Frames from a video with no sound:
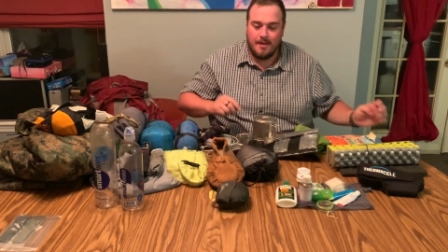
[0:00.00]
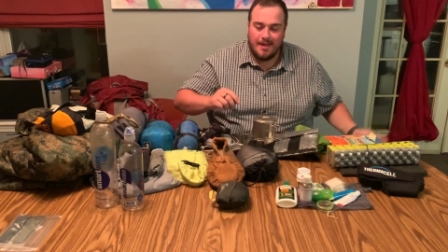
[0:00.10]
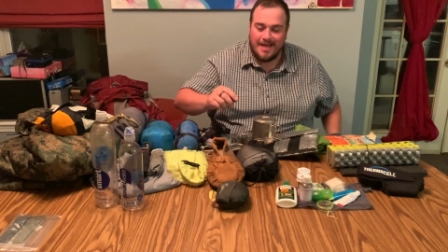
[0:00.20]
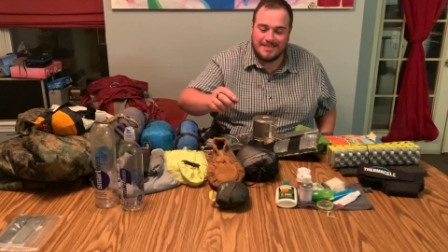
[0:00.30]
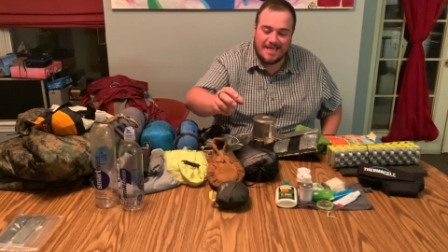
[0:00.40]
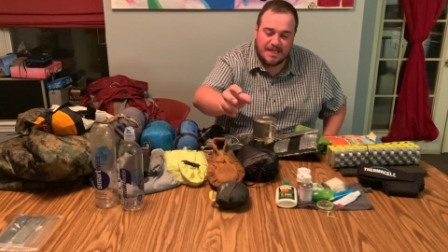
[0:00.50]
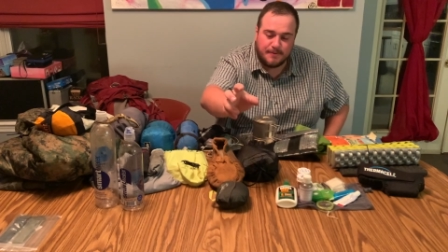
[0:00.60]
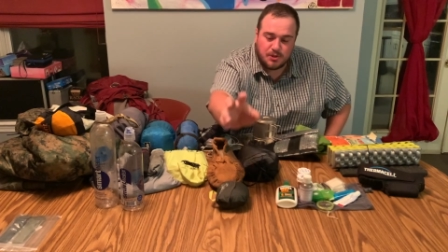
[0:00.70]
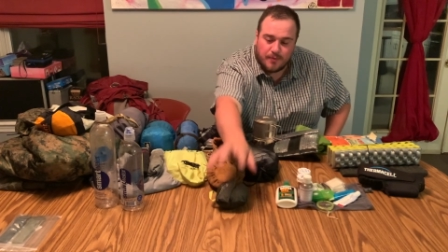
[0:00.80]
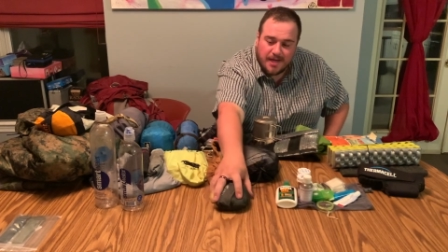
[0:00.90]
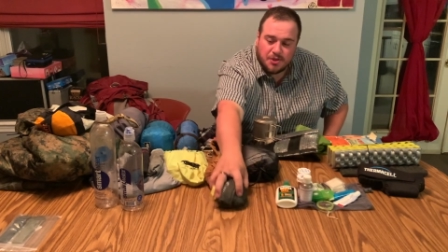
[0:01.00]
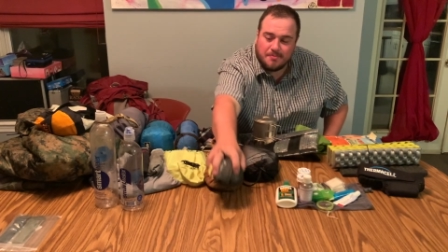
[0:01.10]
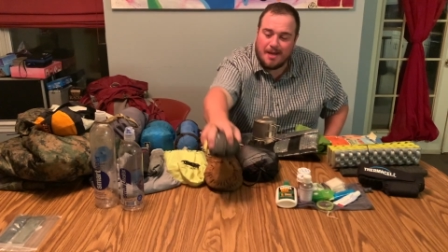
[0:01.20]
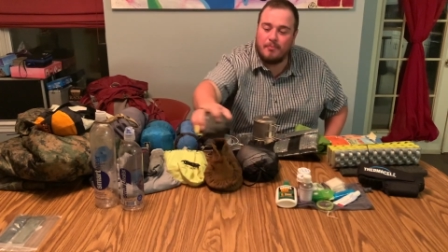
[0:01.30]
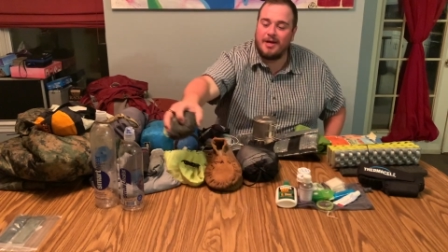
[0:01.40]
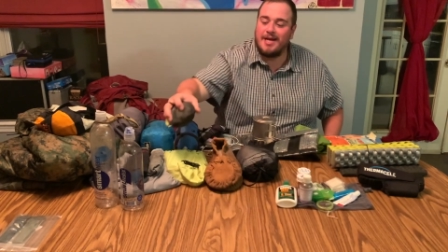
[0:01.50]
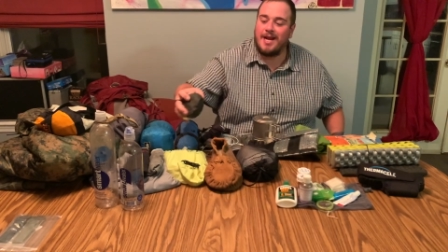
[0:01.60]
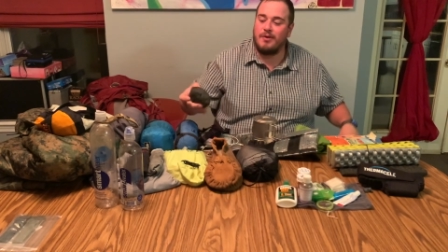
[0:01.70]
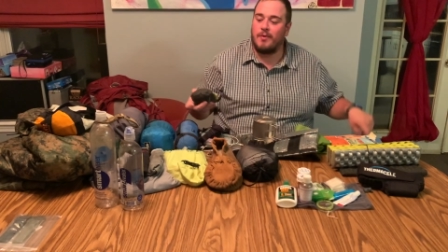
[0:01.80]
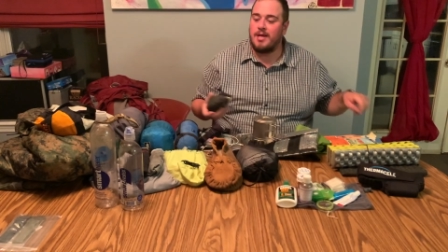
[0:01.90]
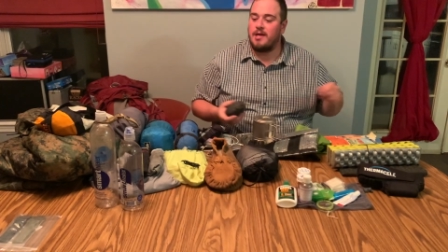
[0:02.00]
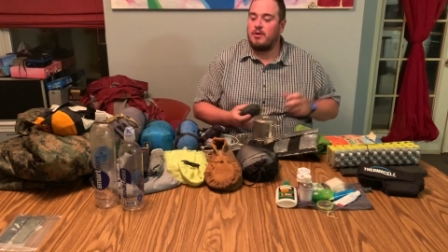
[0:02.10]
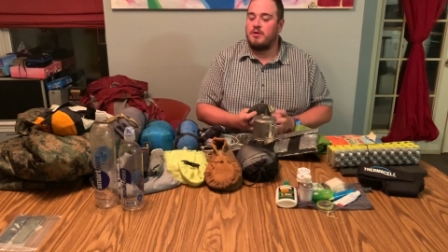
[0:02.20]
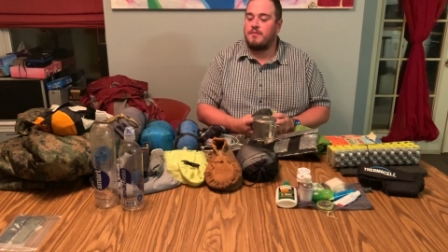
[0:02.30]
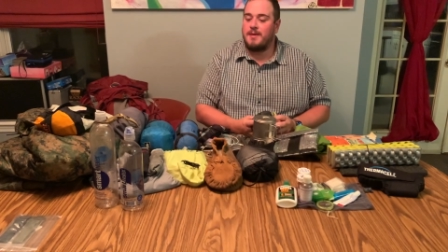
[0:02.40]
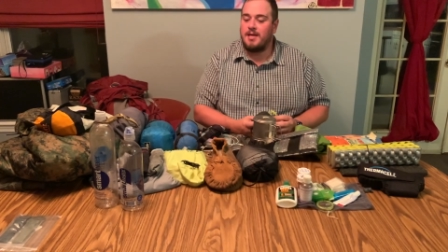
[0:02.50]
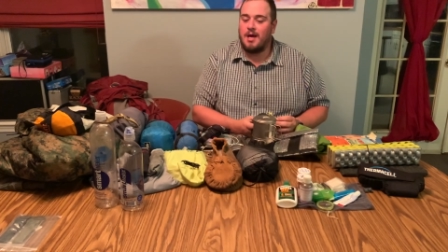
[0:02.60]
It's not supposed to rain, so I'm not bringing any rain gear with me.